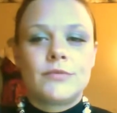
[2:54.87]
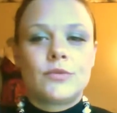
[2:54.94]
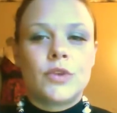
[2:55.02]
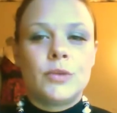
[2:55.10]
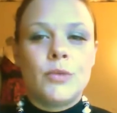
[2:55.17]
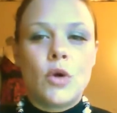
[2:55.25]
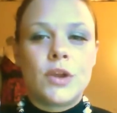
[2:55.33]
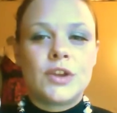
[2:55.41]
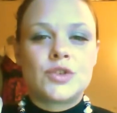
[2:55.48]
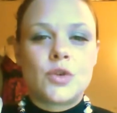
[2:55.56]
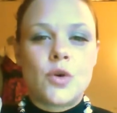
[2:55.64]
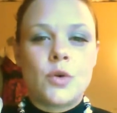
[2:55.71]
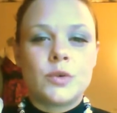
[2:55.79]
Remote
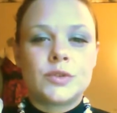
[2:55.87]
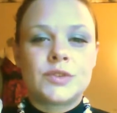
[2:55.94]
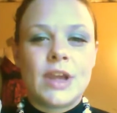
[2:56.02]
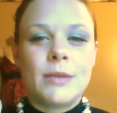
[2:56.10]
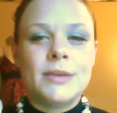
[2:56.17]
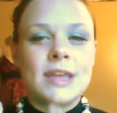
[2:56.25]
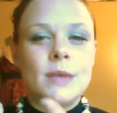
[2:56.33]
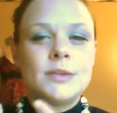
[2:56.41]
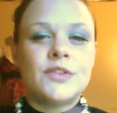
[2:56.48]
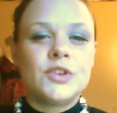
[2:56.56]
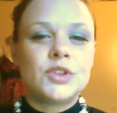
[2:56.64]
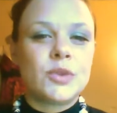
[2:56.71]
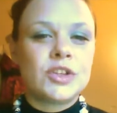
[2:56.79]
controls. How many times
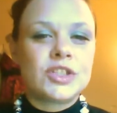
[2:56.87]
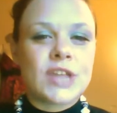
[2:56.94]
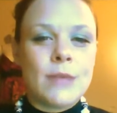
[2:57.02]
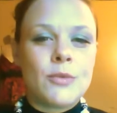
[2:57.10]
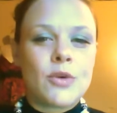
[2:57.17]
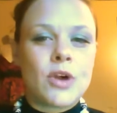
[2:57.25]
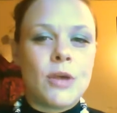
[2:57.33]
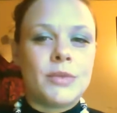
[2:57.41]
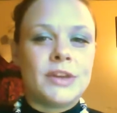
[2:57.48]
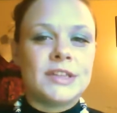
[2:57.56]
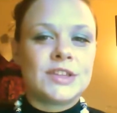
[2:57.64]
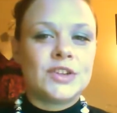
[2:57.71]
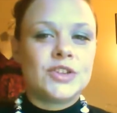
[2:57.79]
have you switched cable
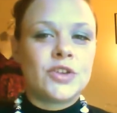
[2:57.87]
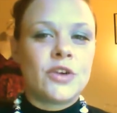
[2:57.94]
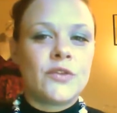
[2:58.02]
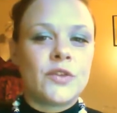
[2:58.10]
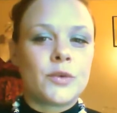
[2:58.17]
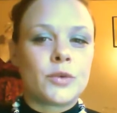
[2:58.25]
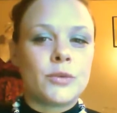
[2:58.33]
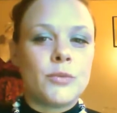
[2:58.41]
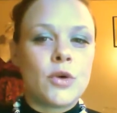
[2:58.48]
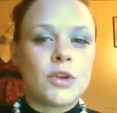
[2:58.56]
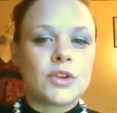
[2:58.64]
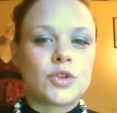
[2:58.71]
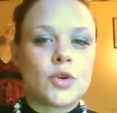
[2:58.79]
companies and you still have the
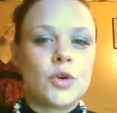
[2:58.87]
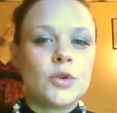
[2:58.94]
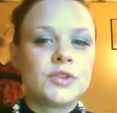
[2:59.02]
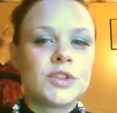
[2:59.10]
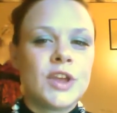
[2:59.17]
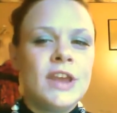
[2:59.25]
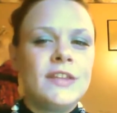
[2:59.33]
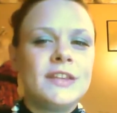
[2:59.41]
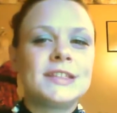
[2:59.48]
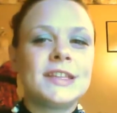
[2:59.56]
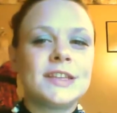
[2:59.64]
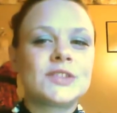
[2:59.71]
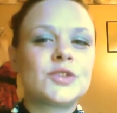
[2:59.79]
remote controls?
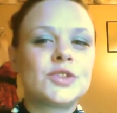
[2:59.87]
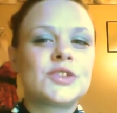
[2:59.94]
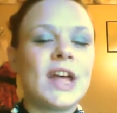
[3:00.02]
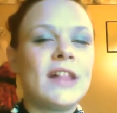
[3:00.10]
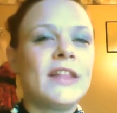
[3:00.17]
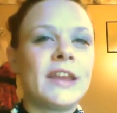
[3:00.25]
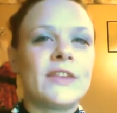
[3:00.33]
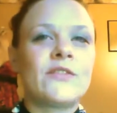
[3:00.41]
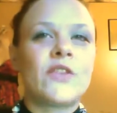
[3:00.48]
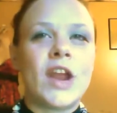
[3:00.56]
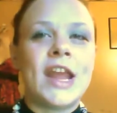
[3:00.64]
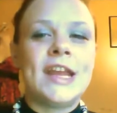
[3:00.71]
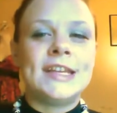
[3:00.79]
These things are selling
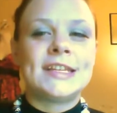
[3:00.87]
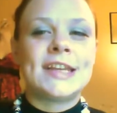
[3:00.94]
for $8 to